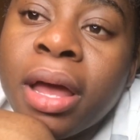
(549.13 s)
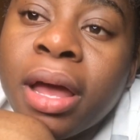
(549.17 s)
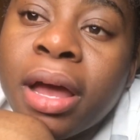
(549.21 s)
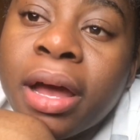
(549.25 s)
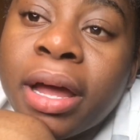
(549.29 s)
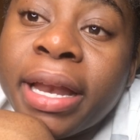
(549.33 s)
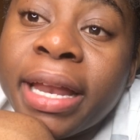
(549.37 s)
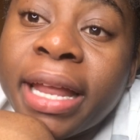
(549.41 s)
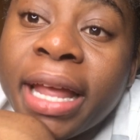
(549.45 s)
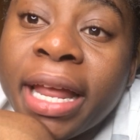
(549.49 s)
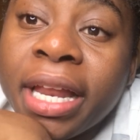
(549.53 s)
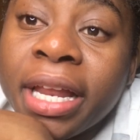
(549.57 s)

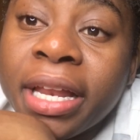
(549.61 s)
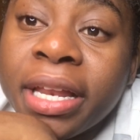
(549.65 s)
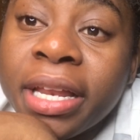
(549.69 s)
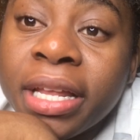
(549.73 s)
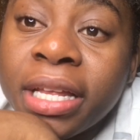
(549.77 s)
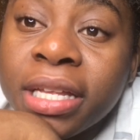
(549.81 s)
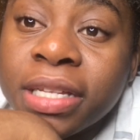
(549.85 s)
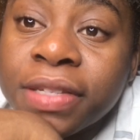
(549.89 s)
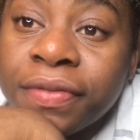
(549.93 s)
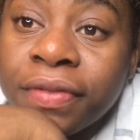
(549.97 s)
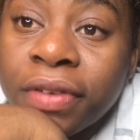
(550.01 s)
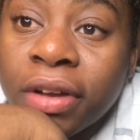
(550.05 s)
and edit
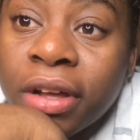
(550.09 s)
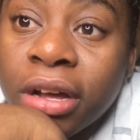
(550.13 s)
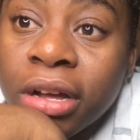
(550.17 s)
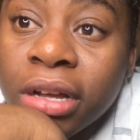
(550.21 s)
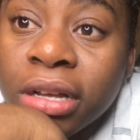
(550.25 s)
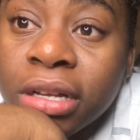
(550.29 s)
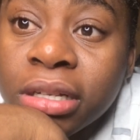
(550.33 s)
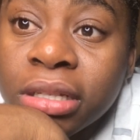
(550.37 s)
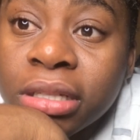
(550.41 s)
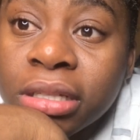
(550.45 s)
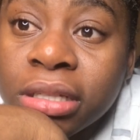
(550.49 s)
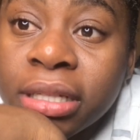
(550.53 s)
this
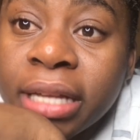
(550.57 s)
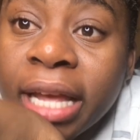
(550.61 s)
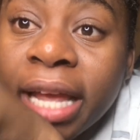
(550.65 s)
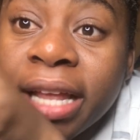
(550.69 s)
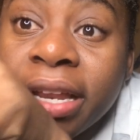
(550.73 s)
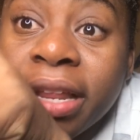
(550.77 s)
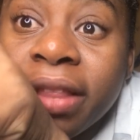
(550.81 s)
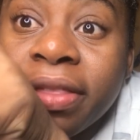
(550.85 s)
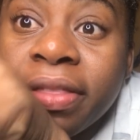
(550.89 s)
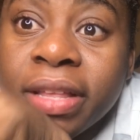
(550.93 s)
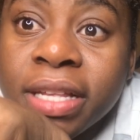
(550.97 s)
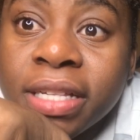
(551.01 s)

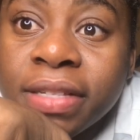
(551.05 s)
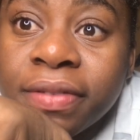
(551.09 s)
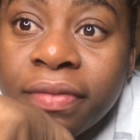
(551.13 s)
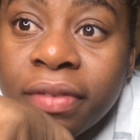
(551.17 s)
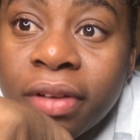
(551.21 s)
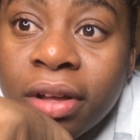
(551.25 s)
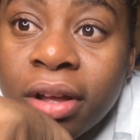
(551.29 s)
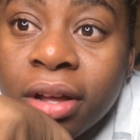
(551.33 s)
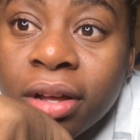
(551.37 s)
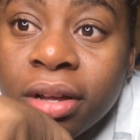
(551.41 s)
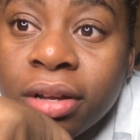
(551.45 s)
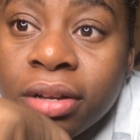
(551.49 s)

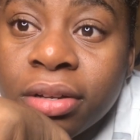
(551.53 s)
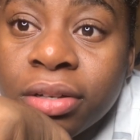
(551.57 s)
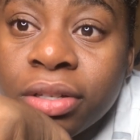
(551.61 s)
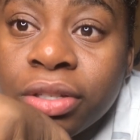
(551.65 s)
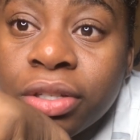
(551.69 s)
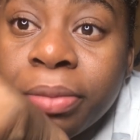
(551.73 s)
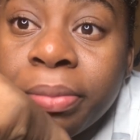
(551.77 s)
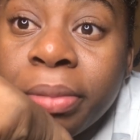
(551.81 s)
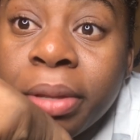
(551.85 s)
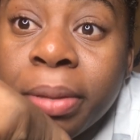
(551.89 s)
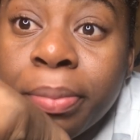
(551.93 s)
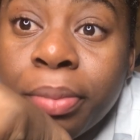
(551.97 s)
vlog
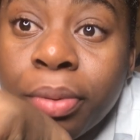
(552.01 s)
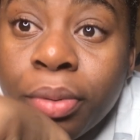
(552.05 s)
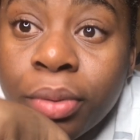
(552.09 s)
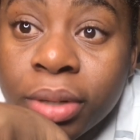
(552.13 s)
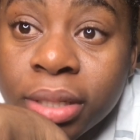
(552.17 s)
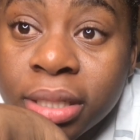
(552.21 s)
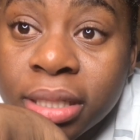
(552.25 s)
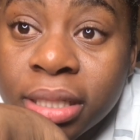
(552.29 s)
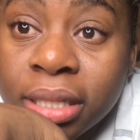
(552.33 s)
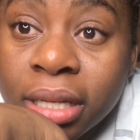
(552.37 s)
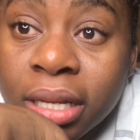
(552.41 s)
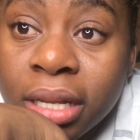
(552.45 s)
to be
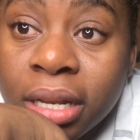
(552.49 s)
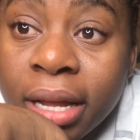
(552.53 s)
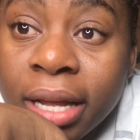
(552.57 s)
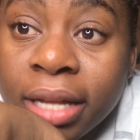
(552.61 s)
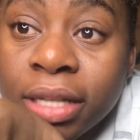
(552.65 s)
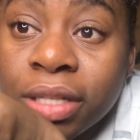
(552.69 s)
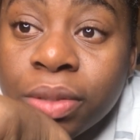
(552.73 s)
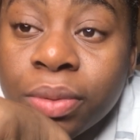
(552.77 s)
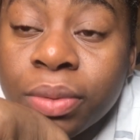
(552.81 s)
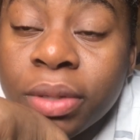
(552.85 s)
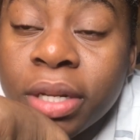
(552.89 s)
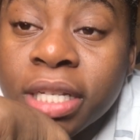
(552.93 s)
posted
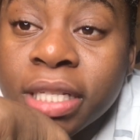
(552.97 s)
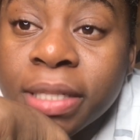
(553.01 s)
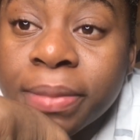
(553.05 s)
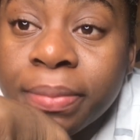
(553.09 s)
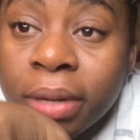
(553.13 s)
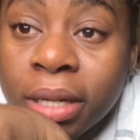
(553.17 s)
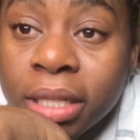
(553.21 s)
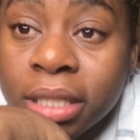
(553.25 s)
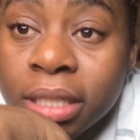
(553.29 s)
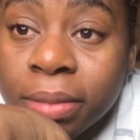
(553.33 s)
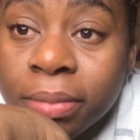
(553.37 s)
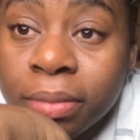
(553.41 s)
as soon as
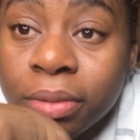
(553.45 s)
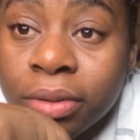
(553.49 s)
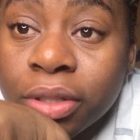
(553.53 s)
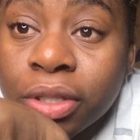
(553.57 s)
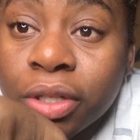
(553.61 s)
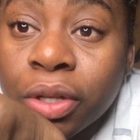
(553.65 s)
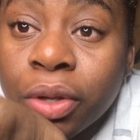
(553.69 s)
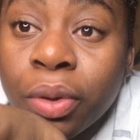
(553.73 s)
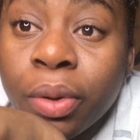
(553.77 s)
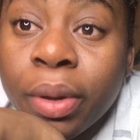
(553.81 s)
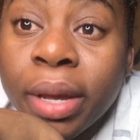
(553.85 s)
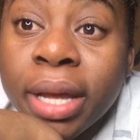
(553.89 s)
possible
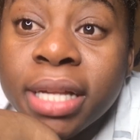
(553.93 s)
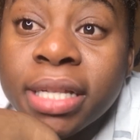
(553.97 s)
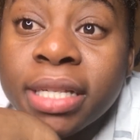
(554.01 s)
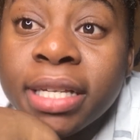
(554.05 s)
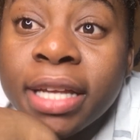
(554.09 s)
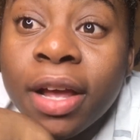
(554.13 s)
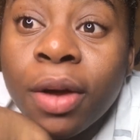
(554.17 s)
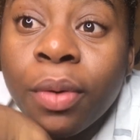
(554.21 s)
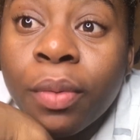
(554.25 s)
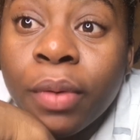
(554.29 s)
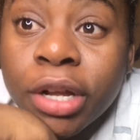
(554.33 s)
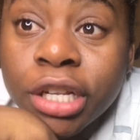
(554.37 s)
so you guys
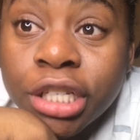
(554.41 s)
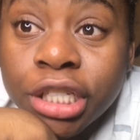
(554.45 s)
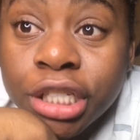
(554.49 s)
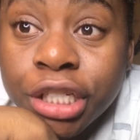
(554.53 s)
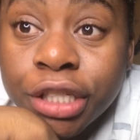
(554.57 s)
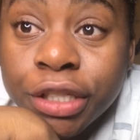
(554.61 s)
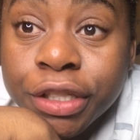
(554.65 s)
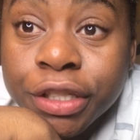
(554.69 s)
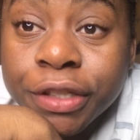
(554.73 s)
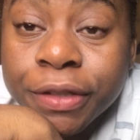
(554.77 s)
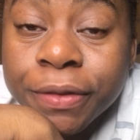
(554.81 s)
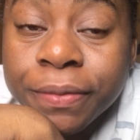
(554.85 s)
can watch
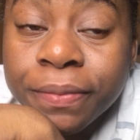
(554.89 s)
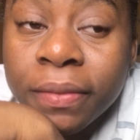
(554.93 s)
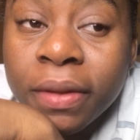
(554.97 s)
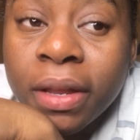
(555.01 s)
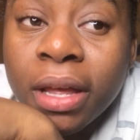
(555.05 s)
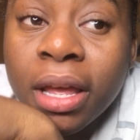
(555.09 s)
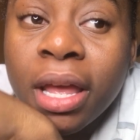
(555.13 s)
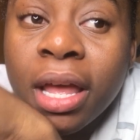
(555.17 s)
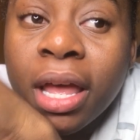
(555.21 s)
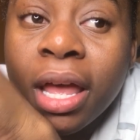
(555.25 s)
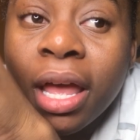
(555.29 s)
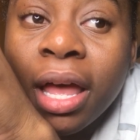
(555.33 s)
it,
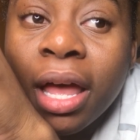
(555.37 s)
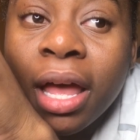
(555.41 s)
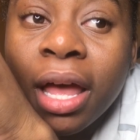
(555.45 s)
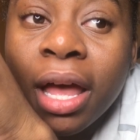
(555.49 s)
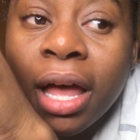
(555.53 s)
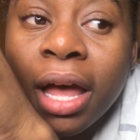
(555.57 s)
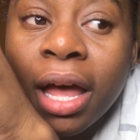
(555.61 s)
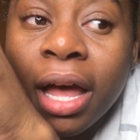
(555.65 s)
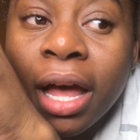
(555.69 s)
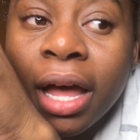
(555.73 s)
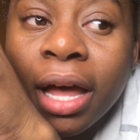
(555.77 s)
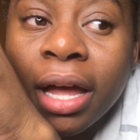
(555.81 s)

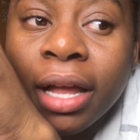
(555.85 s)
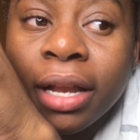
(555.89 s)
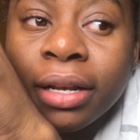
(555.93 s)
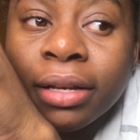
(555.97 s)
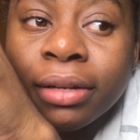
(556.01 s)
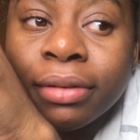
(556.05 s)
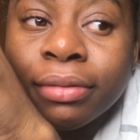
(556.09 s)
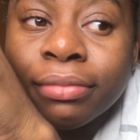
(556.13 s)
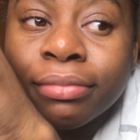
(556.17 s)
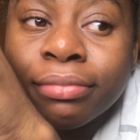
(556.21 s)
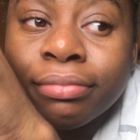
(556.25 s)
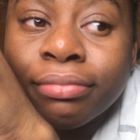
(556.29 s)

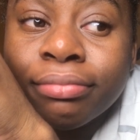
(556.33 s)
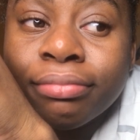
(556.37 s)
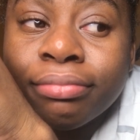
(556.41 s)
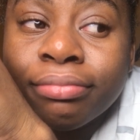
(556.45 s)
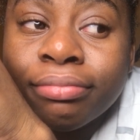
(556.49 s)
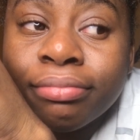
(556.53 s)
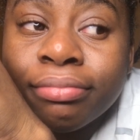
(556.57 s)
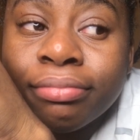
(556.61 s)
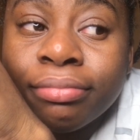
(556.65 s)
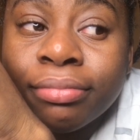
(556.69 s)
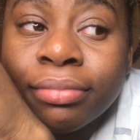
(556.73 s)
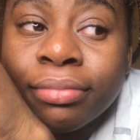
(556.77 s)
and
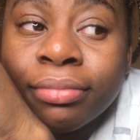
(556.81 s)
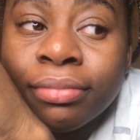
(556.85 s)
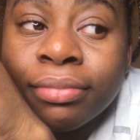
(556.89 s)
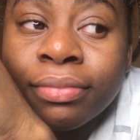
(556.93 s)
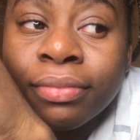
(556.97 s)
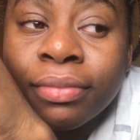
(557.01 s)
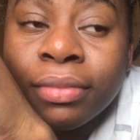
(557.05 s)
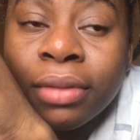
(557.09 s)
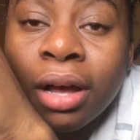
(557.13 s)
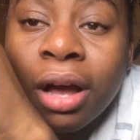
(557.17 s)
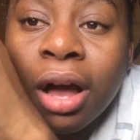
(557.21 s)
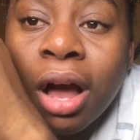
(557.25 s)

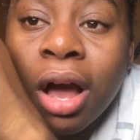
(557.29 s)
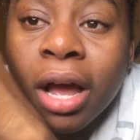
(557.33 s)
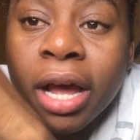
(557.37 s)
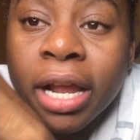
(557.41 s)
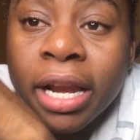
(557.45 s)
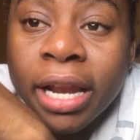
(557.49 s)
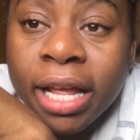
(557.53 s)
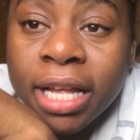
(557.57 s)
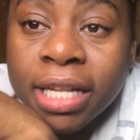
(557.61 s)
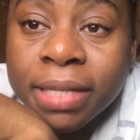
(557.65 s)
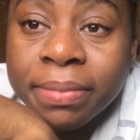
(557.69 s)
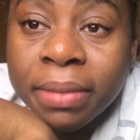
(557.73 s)

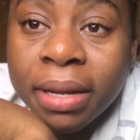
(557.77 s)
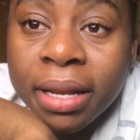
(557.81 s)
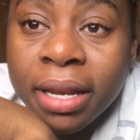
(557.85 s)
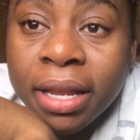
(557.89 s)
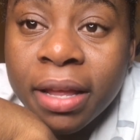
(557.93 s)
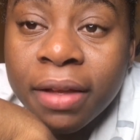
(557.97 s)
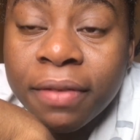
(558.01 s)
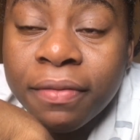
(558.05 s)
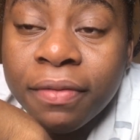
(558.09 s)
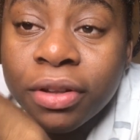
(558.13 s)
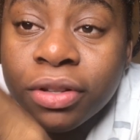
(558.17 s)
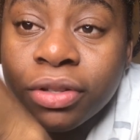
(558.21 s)
organize my
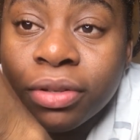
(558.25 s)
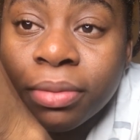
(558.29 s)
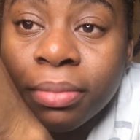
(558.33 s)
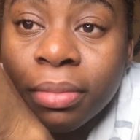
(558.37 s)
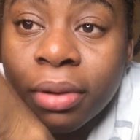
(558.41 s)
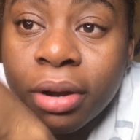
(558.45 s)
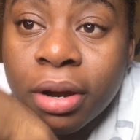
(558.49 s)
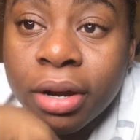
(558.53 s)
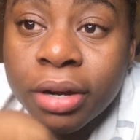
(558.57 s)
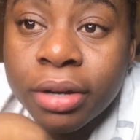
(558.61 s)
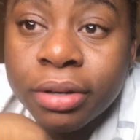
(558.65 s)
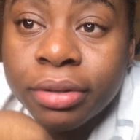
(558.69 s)
day for
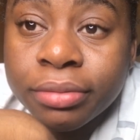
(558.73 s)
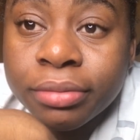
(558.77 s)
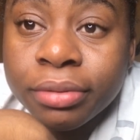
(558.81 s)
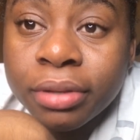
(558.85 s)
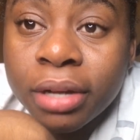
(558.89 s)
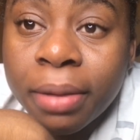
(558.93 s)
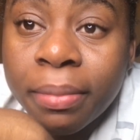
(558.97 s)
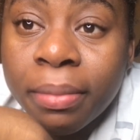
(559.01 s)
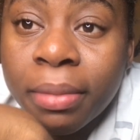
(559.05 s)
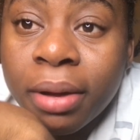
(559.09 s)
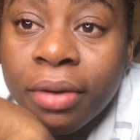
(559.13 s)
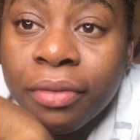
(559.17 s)
tomorrow,
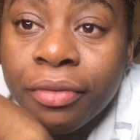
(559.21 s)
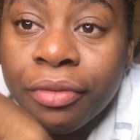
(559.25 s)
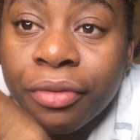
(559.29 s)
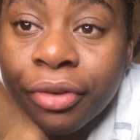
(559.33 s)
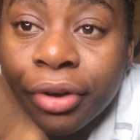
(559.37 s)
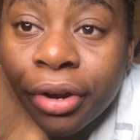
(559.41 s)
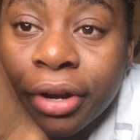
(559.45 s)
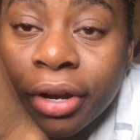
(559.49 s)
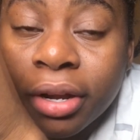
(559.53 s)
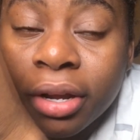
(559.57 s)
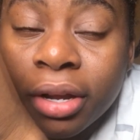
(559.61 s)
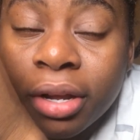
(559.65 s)
come off
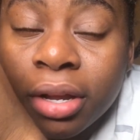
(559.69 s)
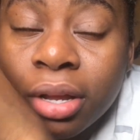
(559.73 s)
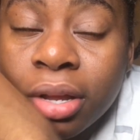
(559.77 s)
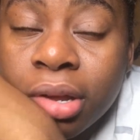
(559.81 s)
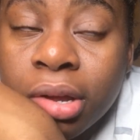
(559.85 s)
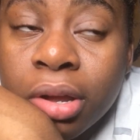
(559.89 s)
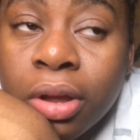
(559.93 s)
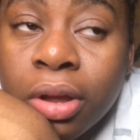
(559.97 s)
work.